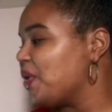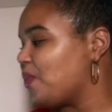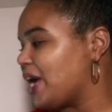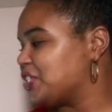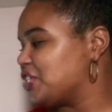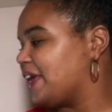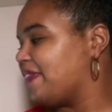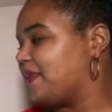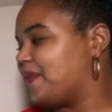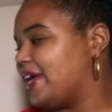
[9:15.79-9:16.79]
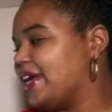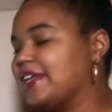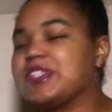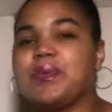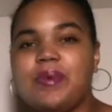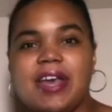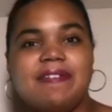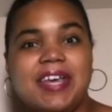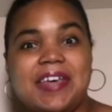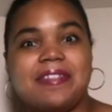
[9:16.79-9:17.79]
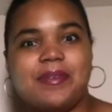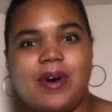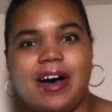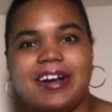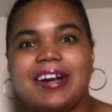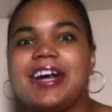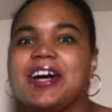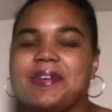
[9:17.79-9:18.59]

Watching the whales waving in the water,